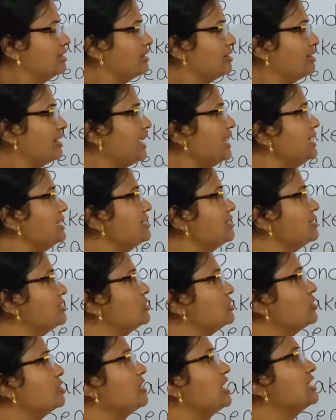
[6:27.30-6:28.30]
Right?
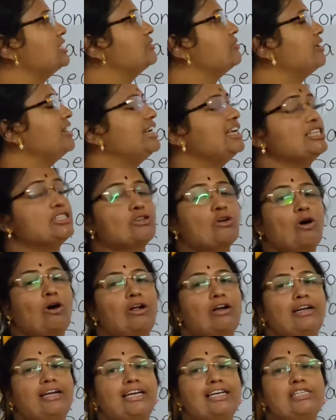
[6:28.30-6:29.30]
So that's why it is
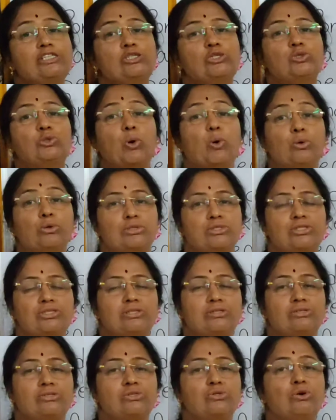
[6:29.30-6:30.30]
called as
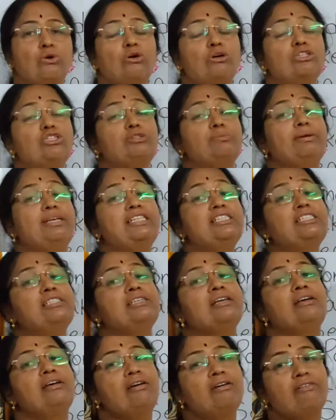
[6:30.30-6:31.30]
source. Source
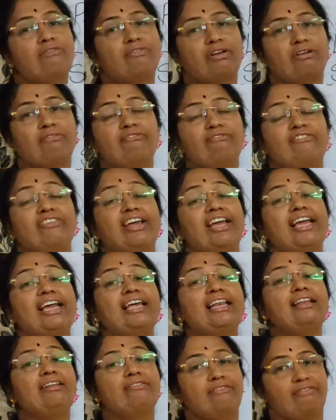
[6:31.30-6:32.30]
means from
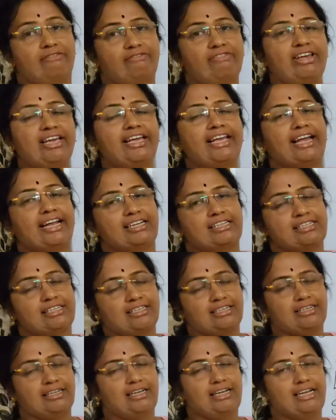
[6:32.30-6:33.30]
where we get
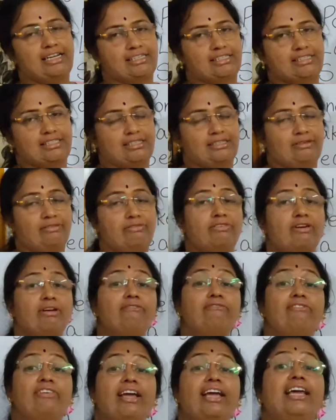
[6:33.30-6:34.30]
it. From
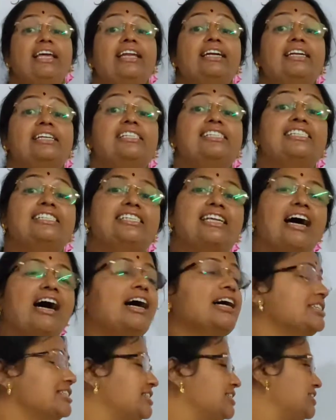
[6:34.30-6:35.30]
where it
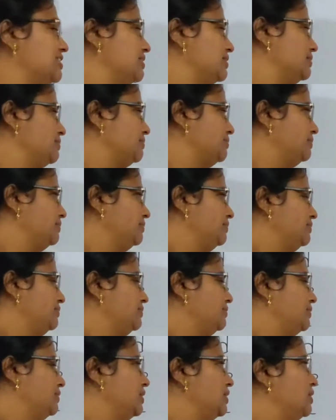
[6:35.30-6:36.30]
starts.
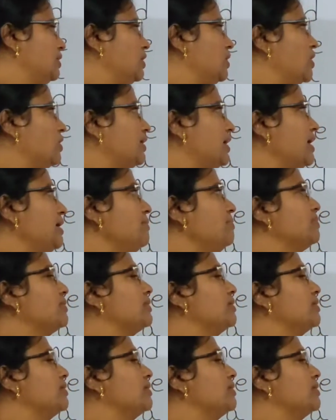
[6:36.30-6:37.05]
Okay?